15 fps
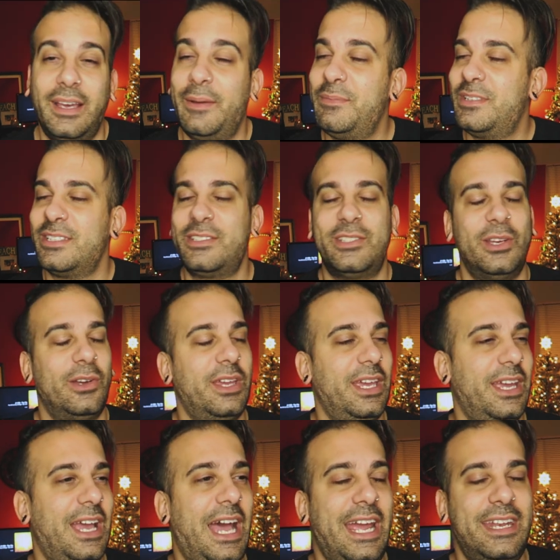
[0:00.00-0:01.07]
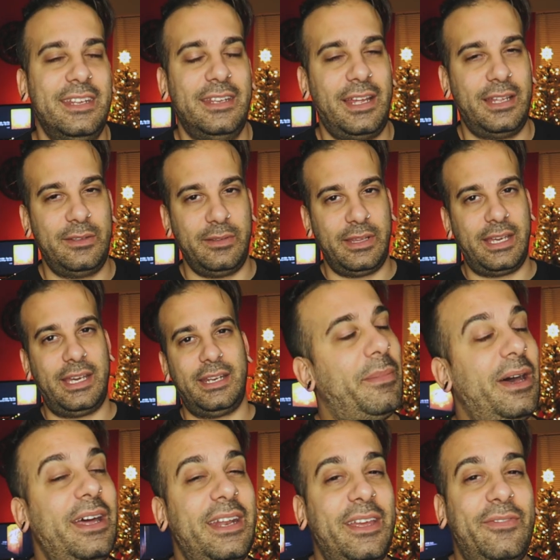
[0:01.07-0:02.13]
I'm just joking. I did not do that.
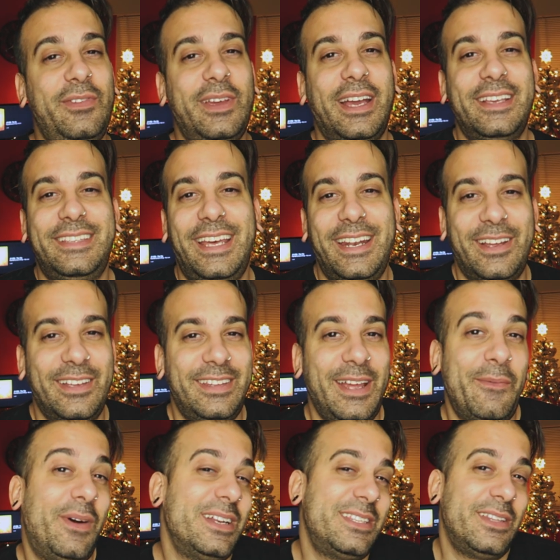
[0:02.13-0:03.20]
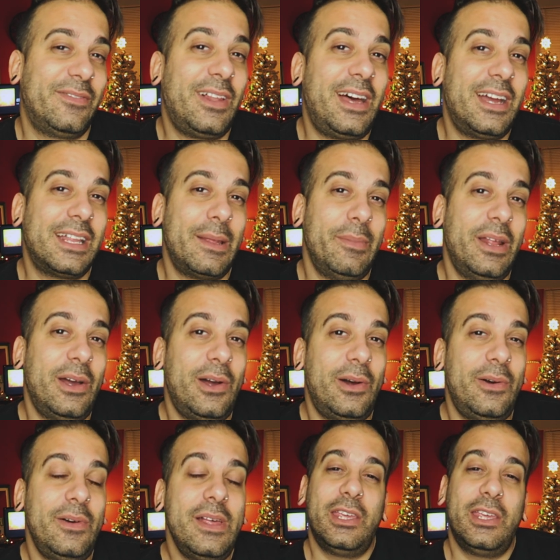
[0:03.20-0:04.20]
But if you guys had a good time watching this vlog, let me know.